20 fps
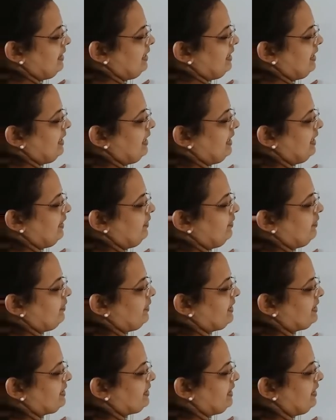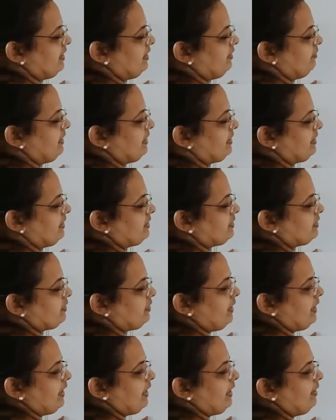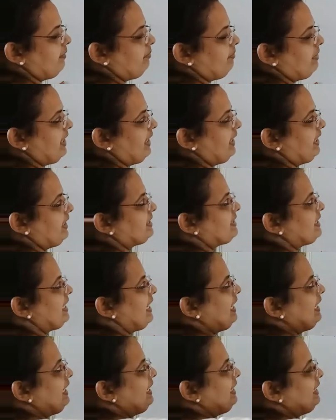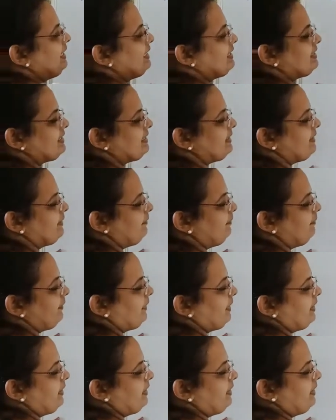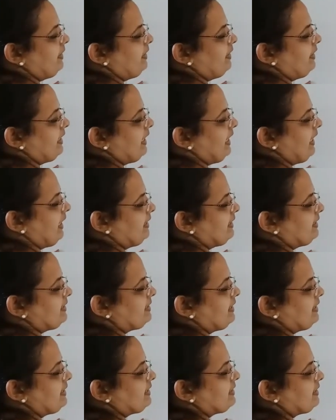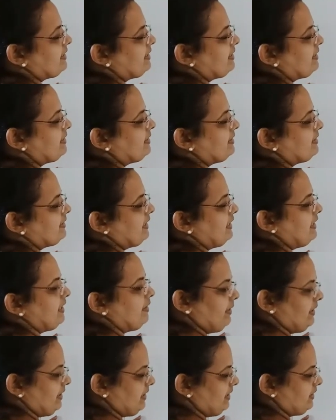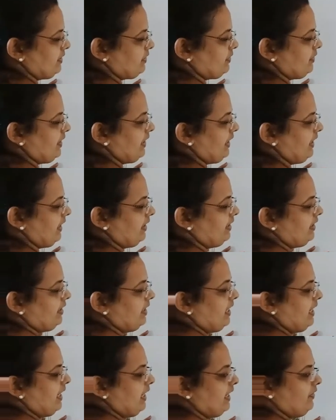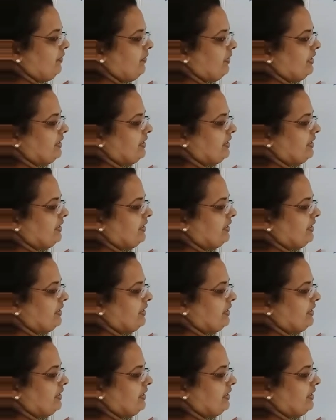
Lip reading: 100 centimeter square minus L is 96 centimeter square. 100